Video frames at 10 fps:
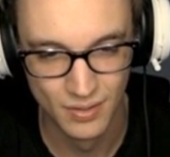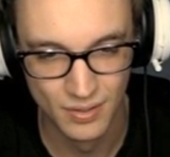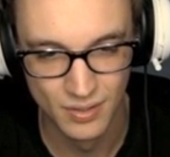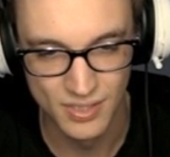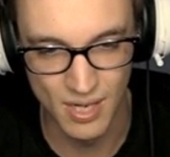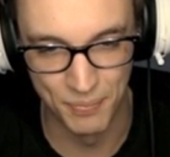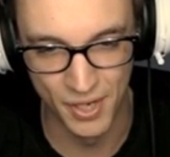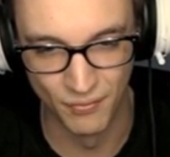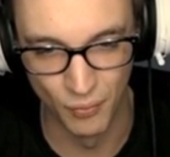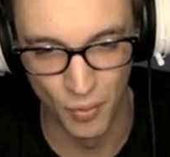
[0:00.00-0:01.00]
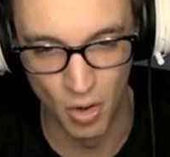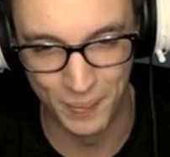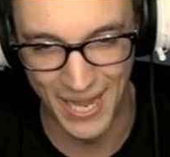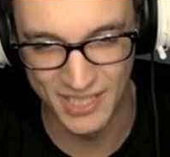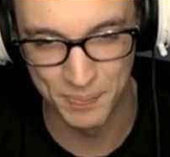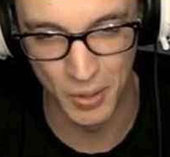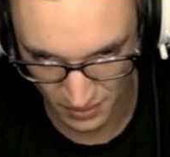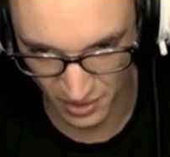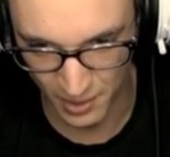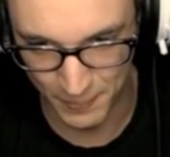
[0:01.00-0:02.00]
something of a rope expert.
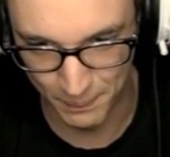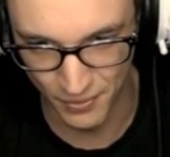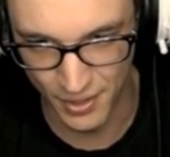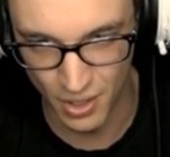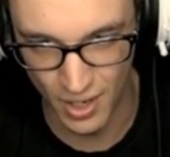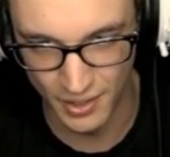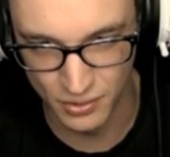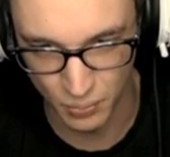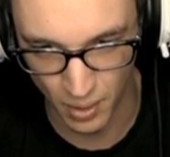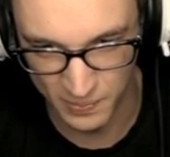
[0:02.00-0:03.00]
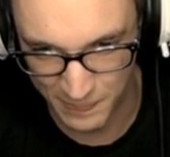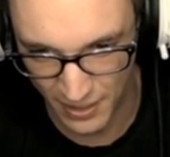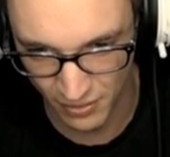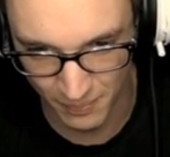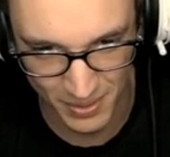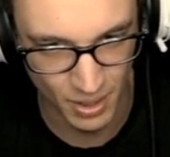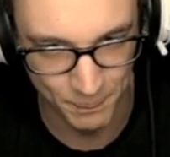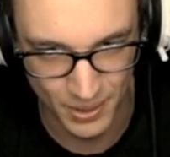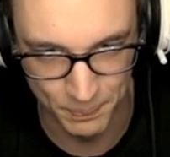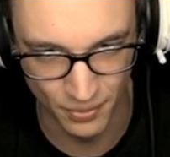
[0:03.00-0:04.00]
The only people that know how to use ropes better than me are
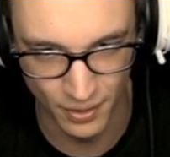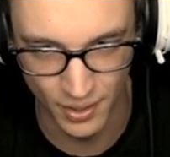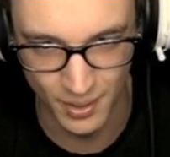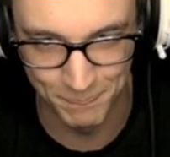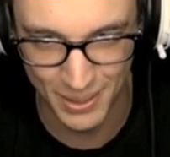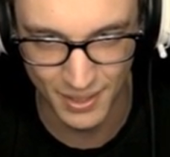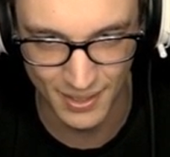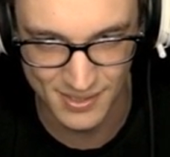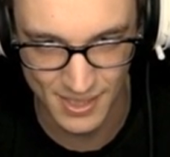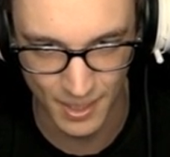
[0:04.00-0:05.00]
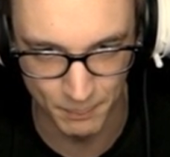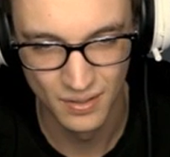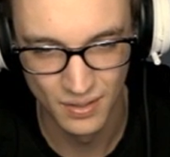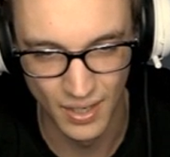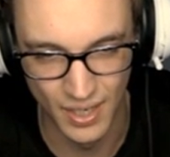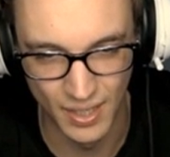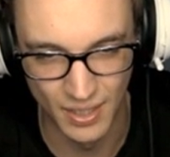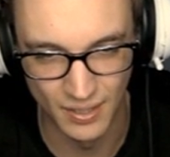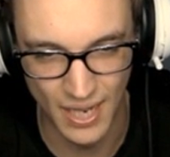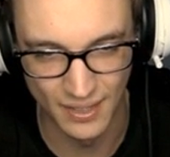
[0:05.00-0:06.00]
people that are into B D S M. I didn't
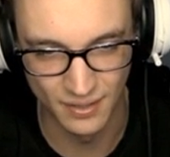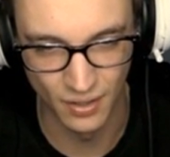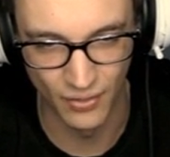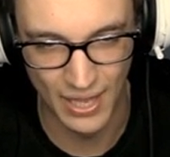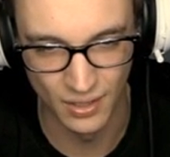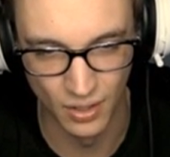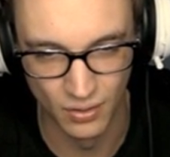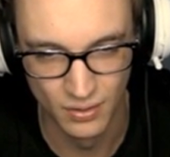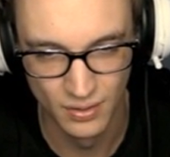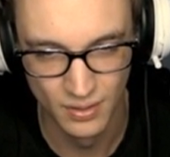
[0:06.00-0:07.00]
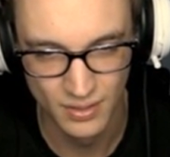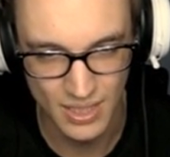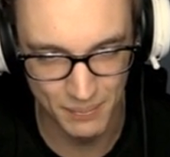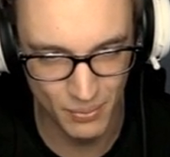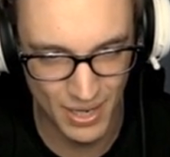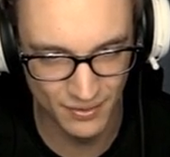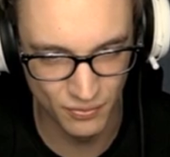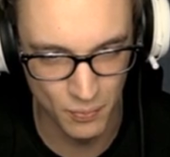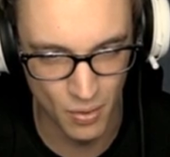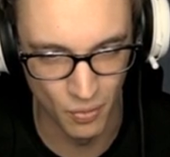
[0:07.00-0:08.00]
need that to go that low. Tell me why this
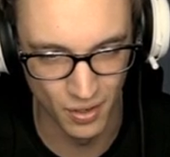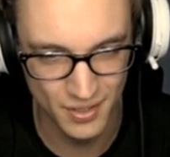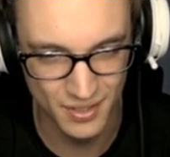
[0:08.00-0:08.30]
won't work.